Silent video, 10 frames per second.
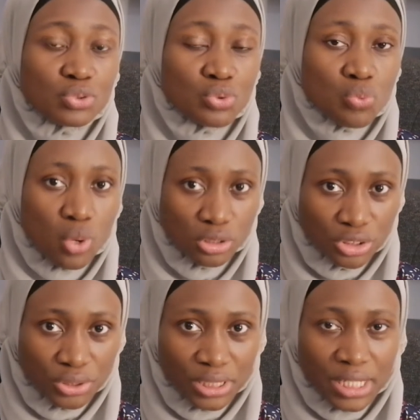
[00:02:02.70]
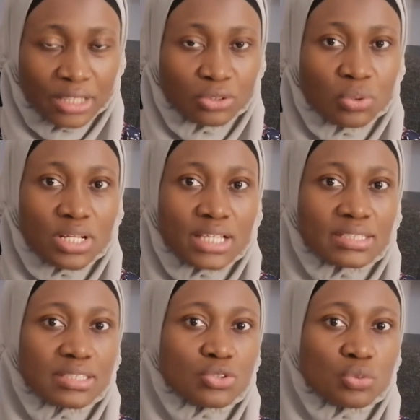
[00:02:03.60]
too watery, and don't
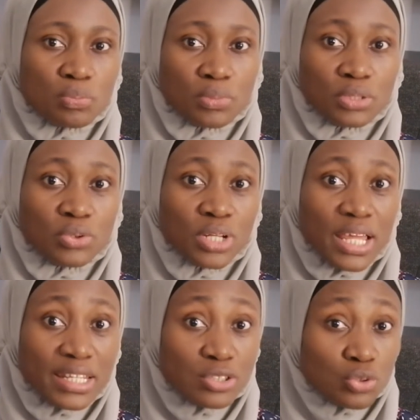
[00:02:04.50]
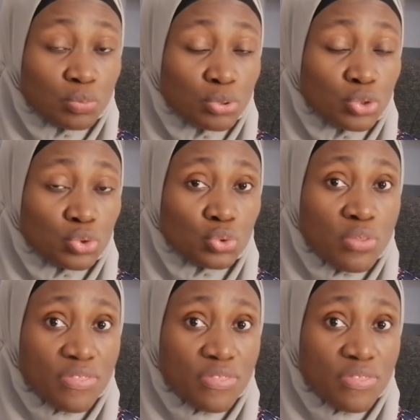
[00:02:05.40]
let it to be too